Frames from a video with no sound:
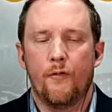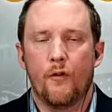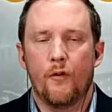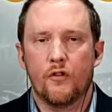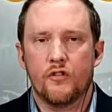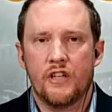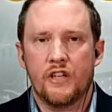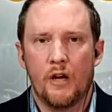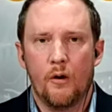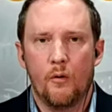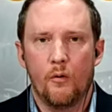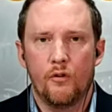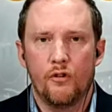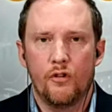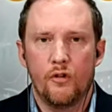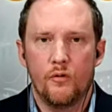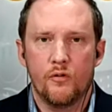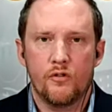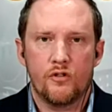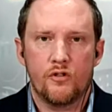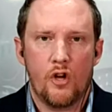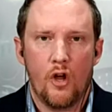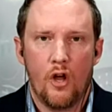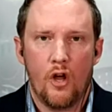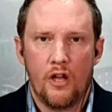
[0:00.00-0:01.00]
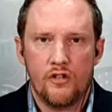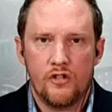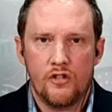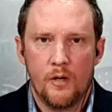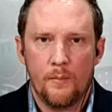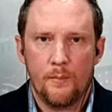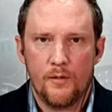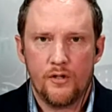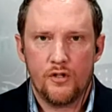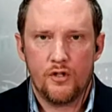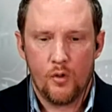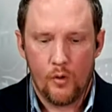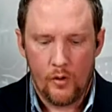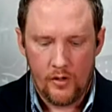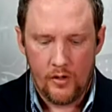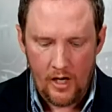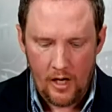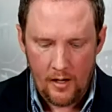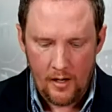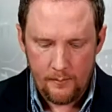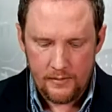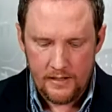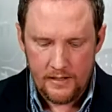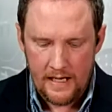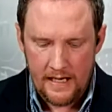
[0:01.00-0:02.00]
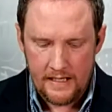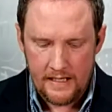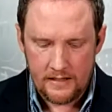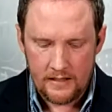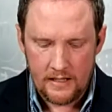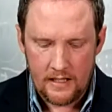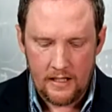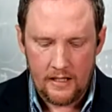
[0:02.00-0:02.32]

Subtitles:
first thing I want to do is jump into an update.